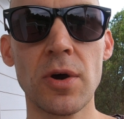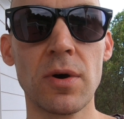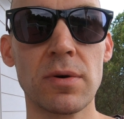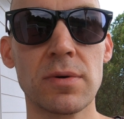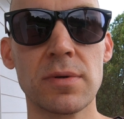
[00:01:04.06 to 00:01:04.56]

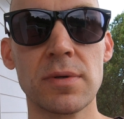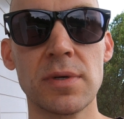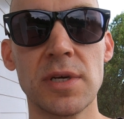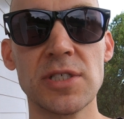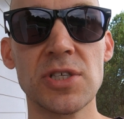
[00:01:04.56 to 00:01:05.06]
all.
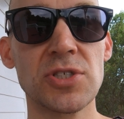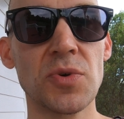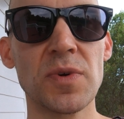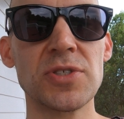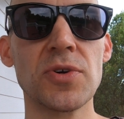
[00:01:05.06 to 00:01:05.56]
It's just
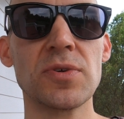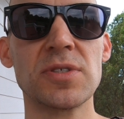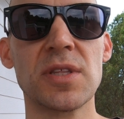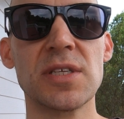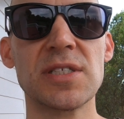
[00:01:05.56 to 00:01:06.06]
a return
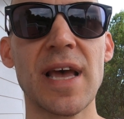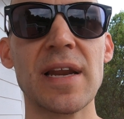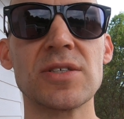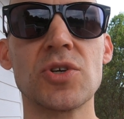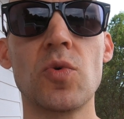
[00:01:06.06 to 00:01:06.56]
to the
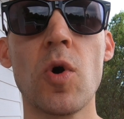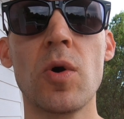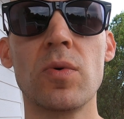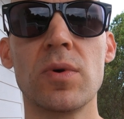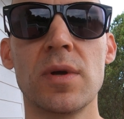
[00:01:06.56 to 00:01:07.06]
status
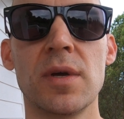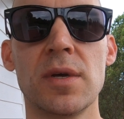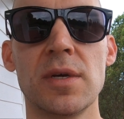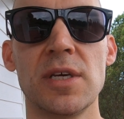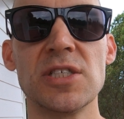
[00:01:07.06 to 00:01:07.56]
quo.
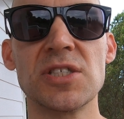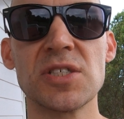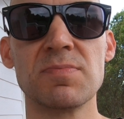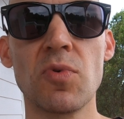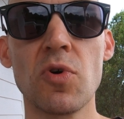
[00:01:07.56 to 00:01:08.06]
It's
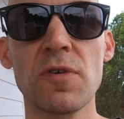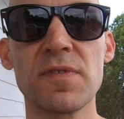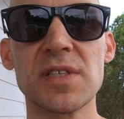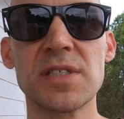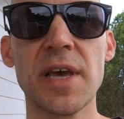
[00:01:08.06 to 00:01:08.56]
just more
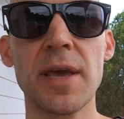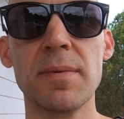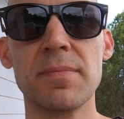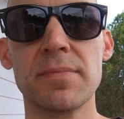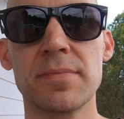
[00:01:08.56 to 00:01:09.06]
of the
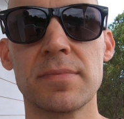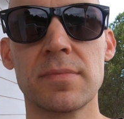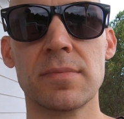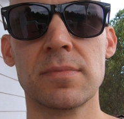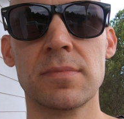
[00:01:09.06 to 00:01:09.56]
same,
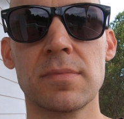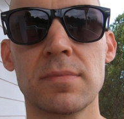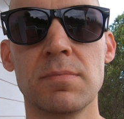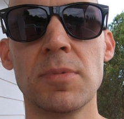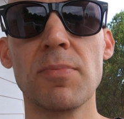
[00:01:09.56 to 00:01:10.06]

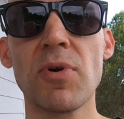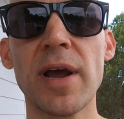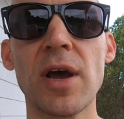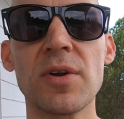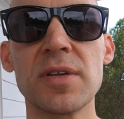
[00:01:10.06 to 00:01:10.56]
but
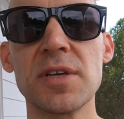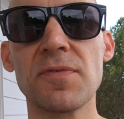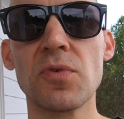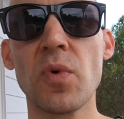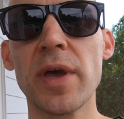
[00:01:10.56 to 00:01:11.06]
brought out in
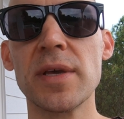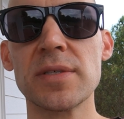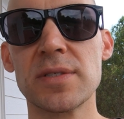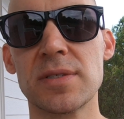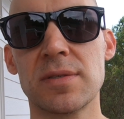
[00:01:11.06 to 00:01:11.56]
different
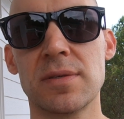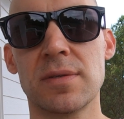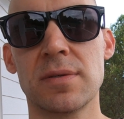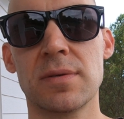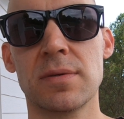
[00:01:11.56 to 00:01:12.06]
ways.
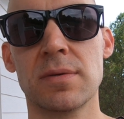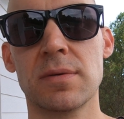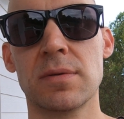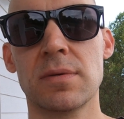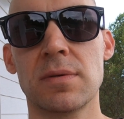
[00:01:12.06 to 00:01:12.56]

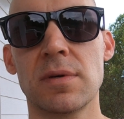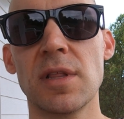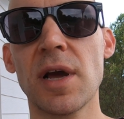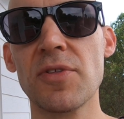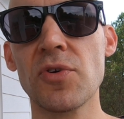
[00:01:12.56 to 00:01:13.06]

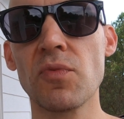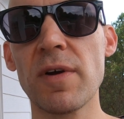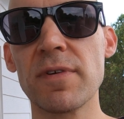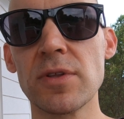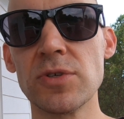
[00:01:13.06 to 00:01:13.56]
A lot of the
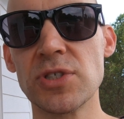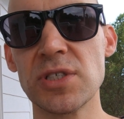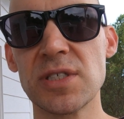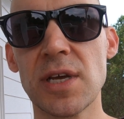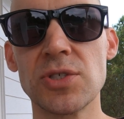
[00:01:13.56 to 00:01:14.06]

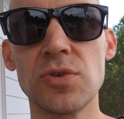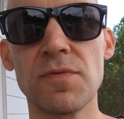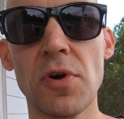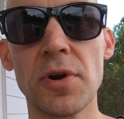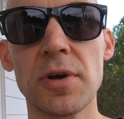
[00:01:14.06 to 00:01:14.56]
revolutions that
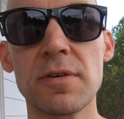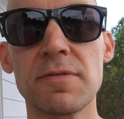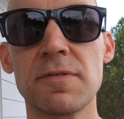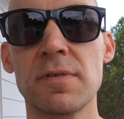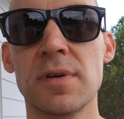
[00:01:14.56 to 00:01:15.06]
you've heard
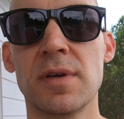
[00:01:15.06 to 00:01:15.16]
of